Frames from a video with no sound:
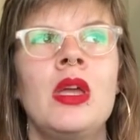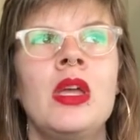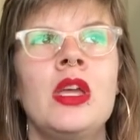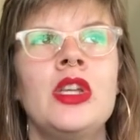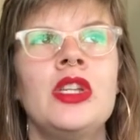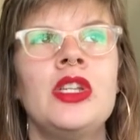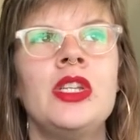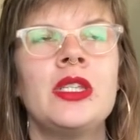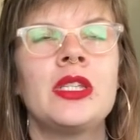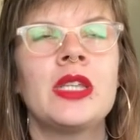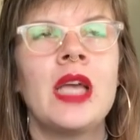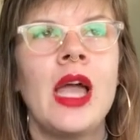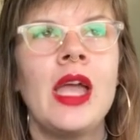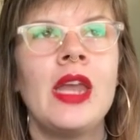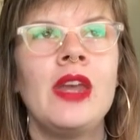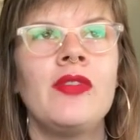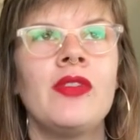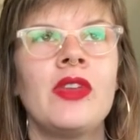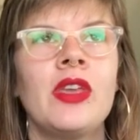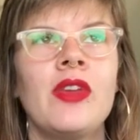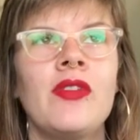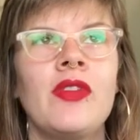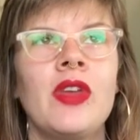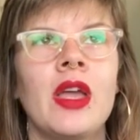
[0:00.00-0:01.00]
she's kind of
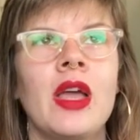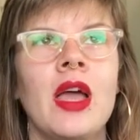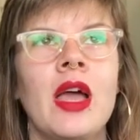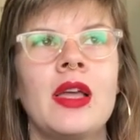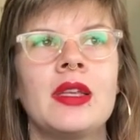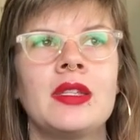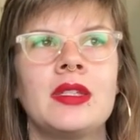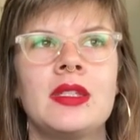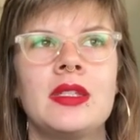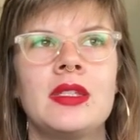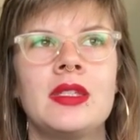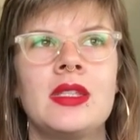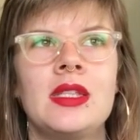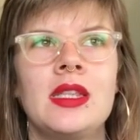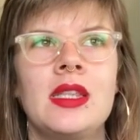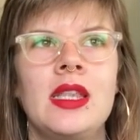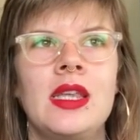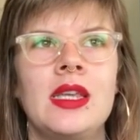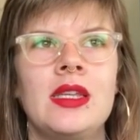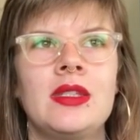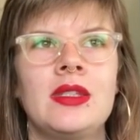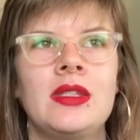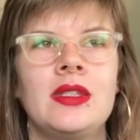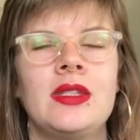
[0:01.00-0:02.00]
giving us
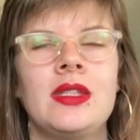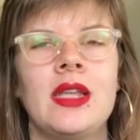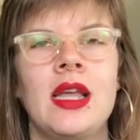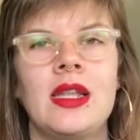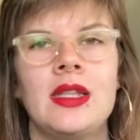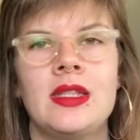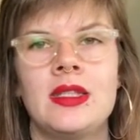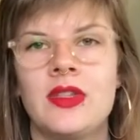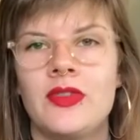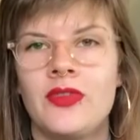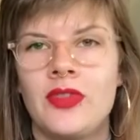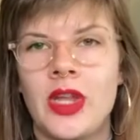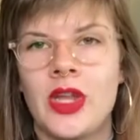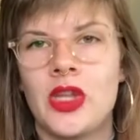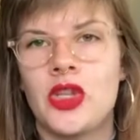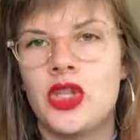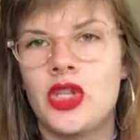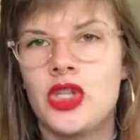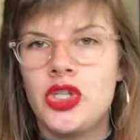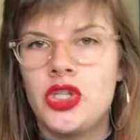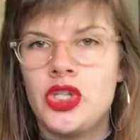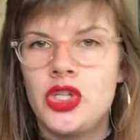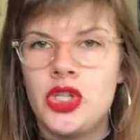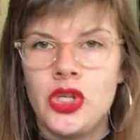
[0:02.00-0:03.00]
this sense of the
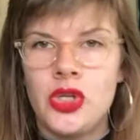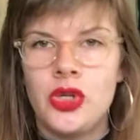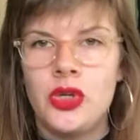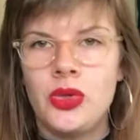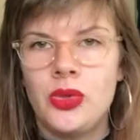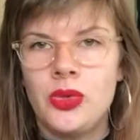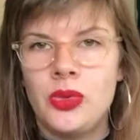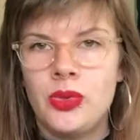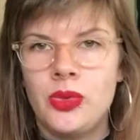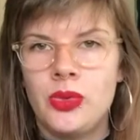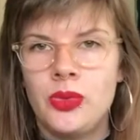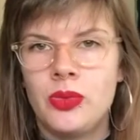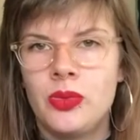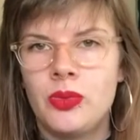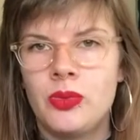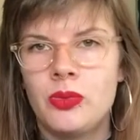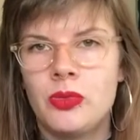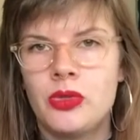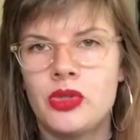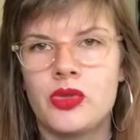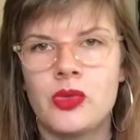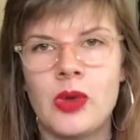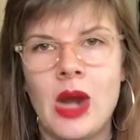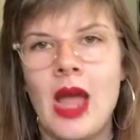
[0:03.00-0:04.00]
two
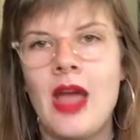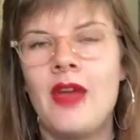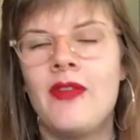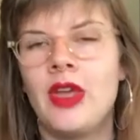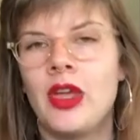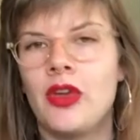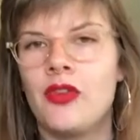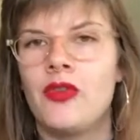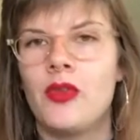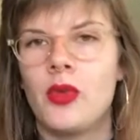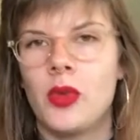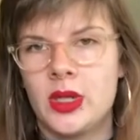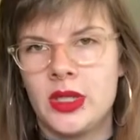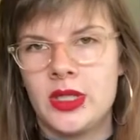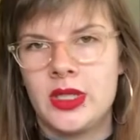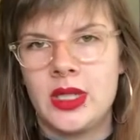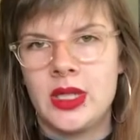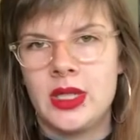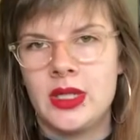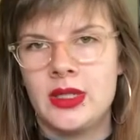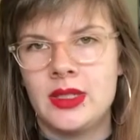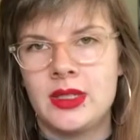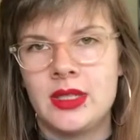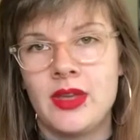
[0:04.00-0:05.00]
driving
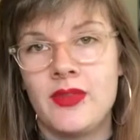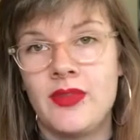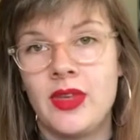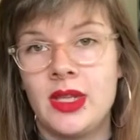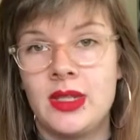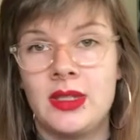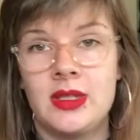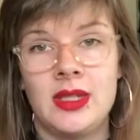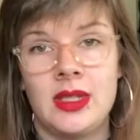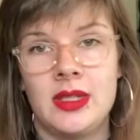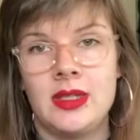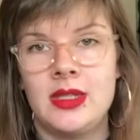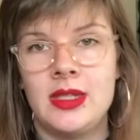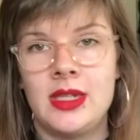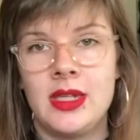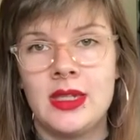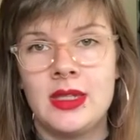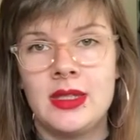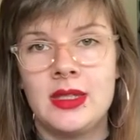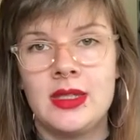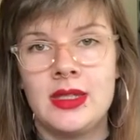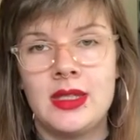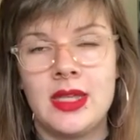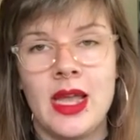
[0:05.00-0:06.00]
forces of
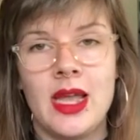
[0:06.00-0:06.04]
existence,